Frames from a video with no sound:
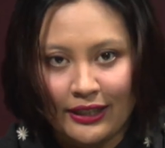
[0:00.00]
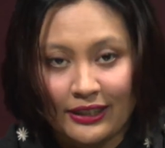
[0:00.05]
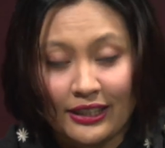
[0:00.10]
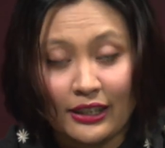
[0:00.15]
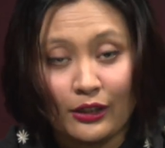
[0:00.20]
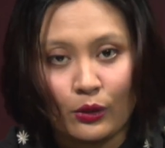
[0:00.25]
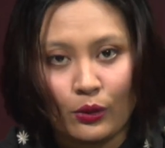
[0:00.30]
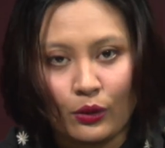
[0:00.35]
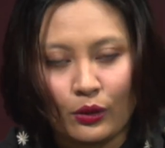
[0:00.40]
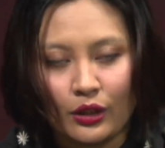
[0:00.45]

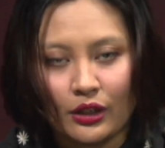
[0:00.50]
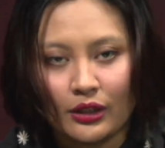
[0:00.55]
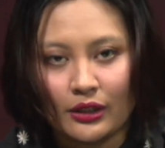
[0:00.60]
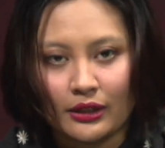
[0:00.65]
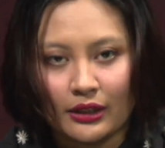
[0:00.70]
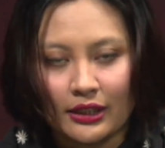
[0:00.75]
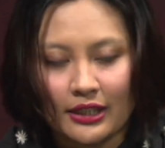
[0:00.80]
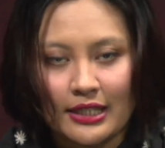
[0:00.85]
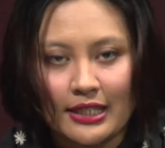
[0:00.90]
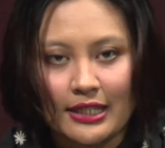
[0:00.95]
the
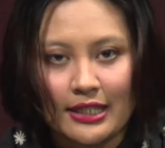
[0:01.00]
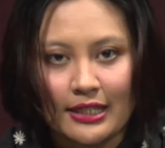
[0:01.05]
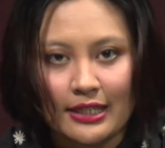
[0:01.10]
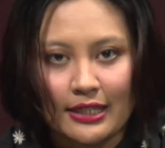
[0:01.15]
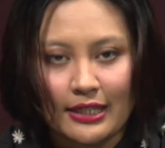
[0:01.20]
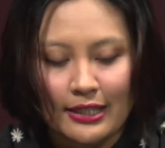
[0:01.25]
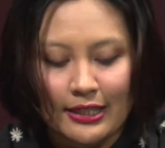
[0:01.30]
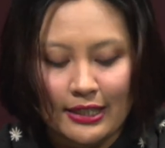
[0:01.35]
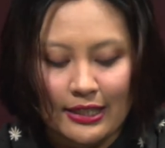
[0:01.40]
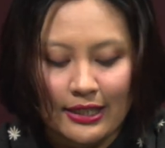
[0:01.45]
local
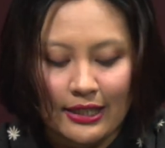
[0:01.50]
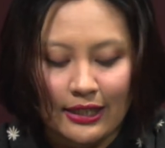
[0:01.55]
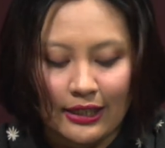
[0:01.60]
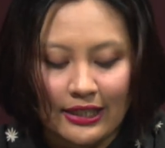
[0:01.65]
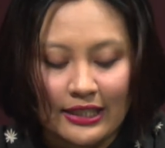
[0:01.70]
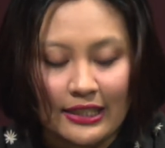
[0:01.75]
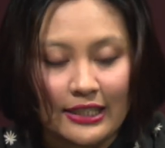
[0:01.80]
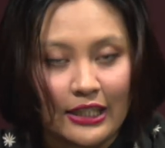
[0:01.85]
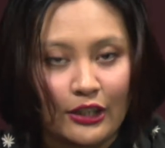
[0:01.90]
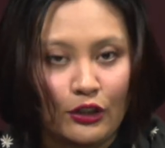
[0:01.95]
concerns
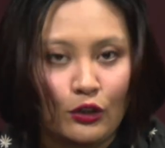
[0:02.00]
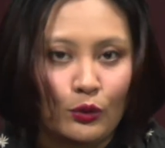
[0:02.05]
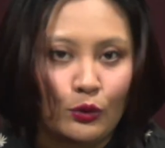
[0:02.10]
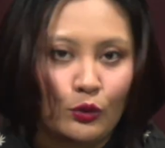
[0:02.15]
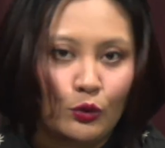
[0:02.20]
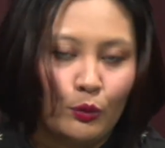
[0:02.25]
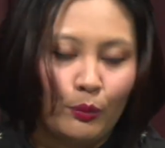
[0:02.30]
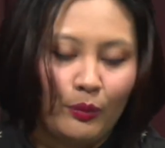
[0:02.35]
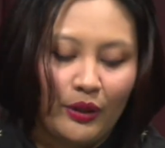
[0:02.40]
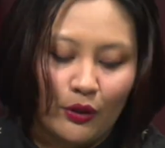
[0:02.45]
continue
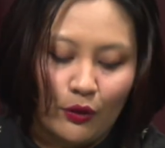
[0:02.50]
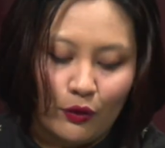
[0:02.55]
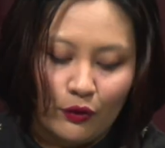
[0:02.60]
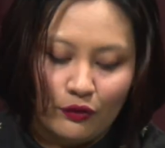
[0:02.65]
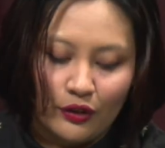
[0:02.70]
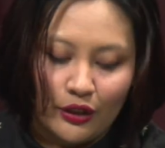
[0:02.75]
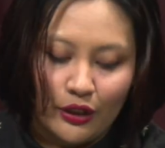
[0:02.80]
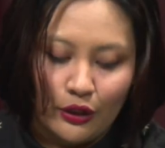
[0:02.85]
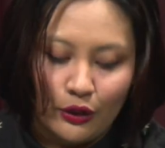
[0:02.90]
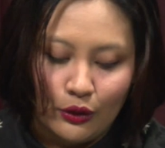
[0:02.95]
to be
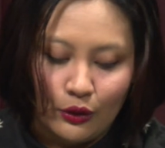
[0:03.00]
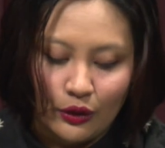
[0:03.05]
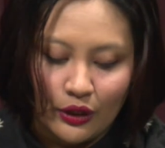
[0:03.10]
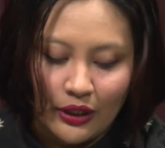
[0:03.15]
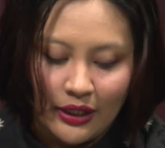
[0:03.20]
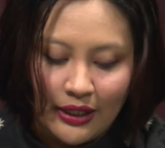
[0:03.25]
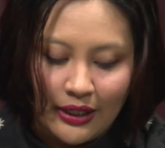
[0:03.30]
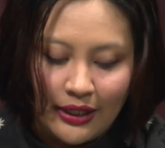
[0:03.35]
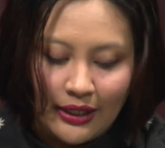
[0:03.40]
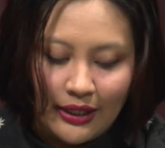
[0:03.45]

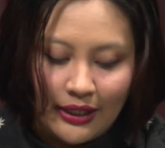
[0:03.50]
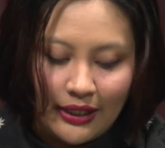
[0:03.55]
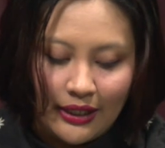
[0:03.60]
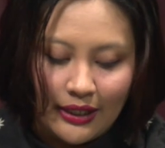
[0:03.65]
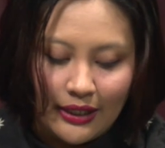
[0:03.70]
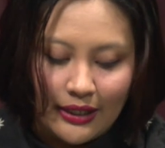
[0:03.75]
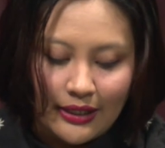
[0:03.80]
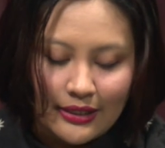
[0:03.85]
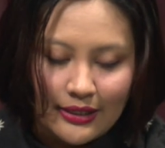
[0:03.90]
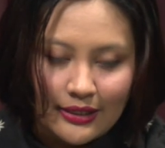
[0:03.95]
overlooked
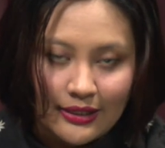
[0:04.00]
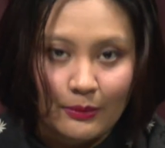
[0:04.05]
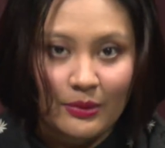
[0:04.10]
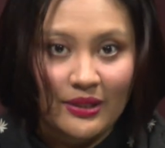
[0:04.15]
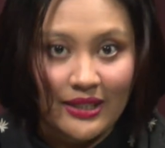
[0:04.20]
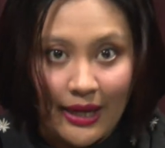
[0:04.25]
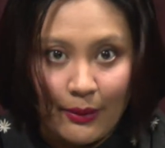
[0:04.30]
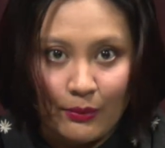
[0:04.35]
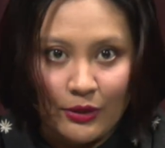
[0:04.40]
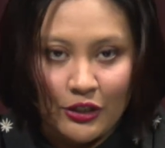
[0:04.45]
is
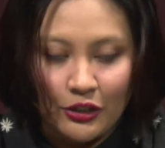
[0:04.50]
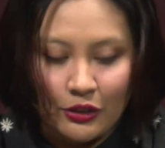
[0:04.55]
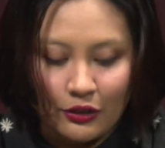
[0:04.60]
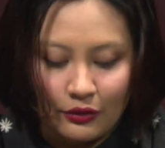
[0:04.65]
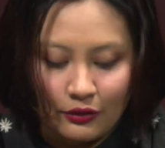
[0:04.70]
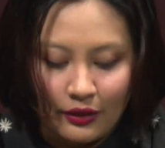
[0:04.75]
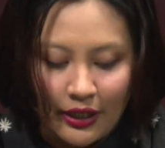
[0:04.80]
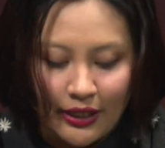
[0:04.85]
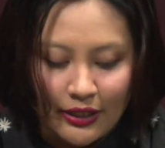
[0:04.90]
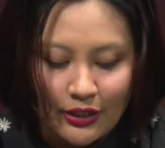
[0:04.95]

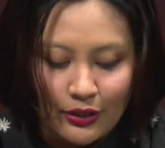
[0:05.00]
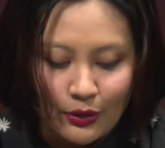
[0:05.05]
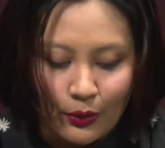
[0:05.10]
substantial, right?